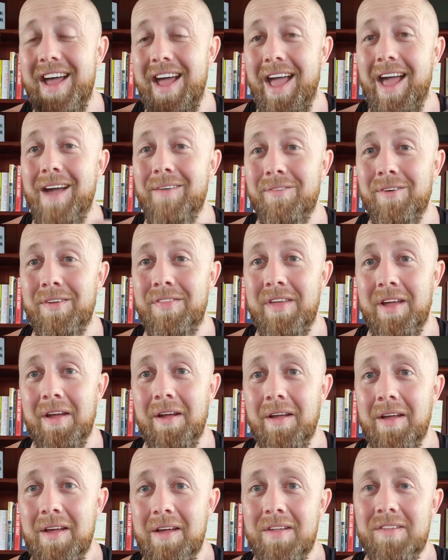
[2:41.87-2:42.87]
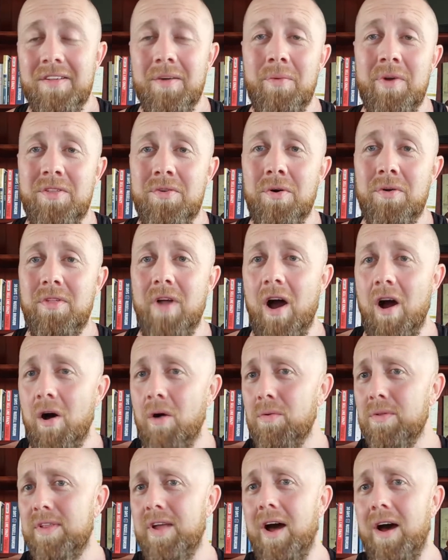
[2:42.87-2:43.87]
everything. So we took the
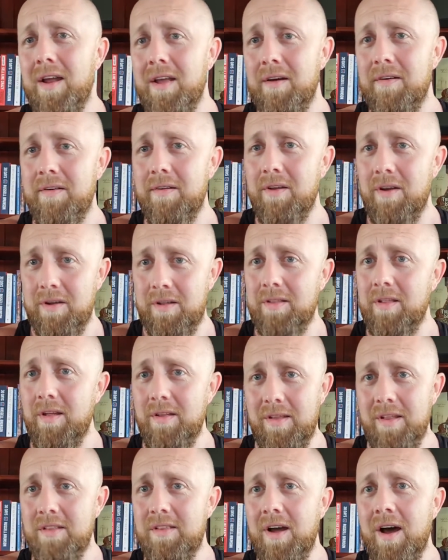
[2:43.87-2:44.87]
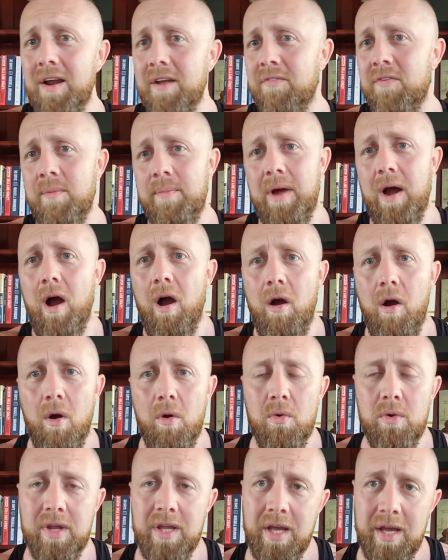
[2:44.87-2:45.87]
whole data, like the data from a
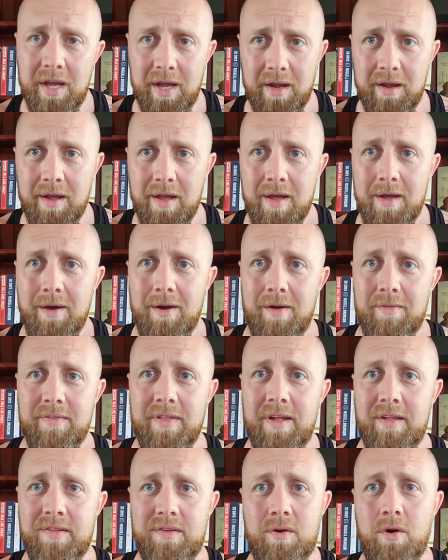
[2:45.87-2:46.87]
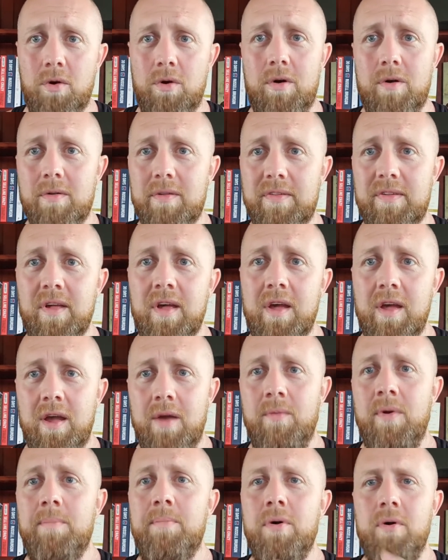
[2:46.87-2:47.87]
whole year of these calls,
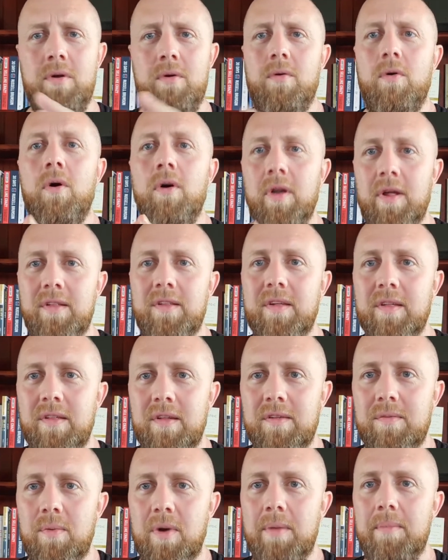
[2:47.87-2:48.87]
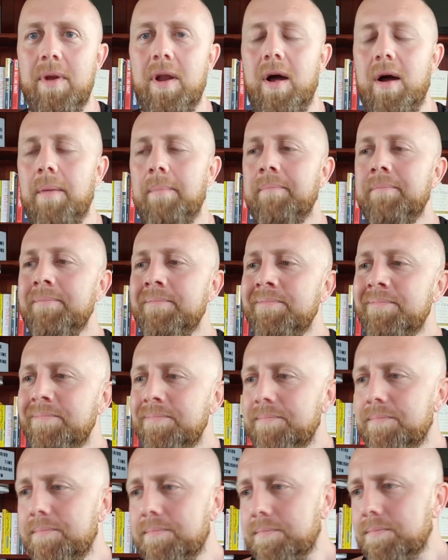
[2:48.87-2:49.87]
and we put it all into this webinar.
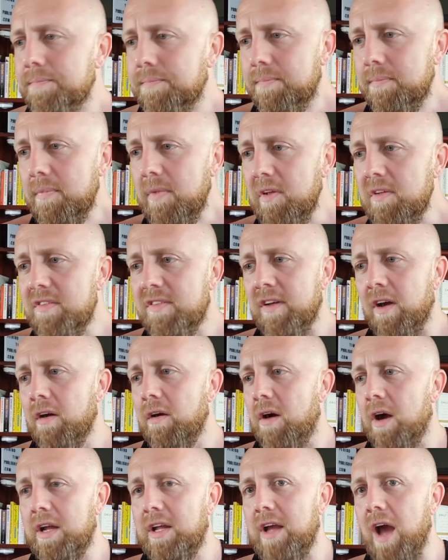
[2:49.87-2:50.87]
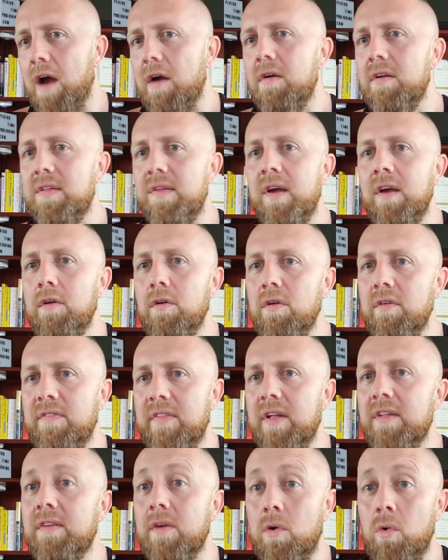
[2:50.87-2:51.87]
So I guarantee you, if
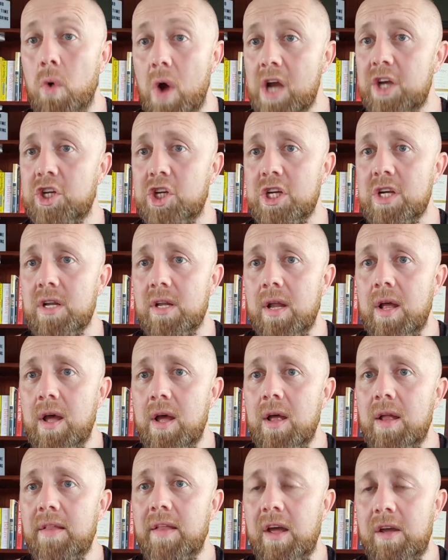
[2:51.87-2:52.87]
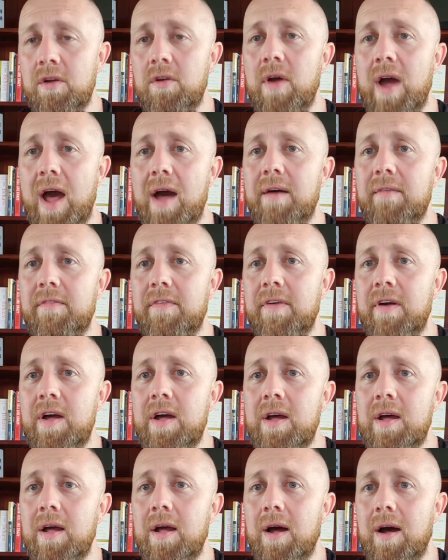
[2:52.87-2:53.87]
there's a question that you have
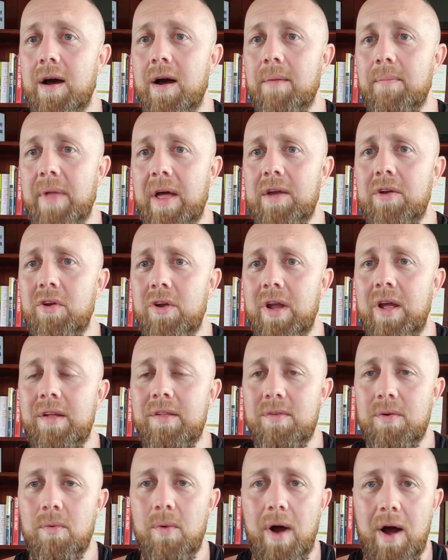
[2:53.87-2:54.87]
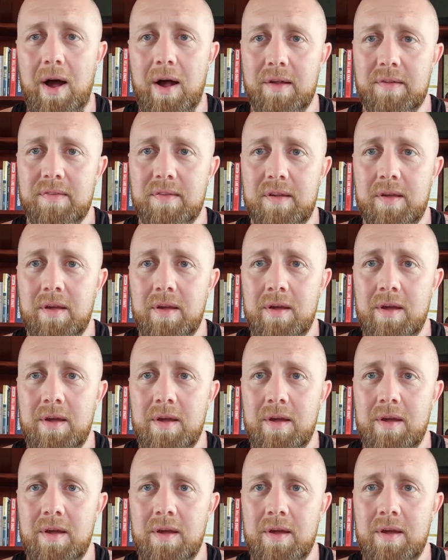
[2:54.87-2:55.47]
that you need to ask,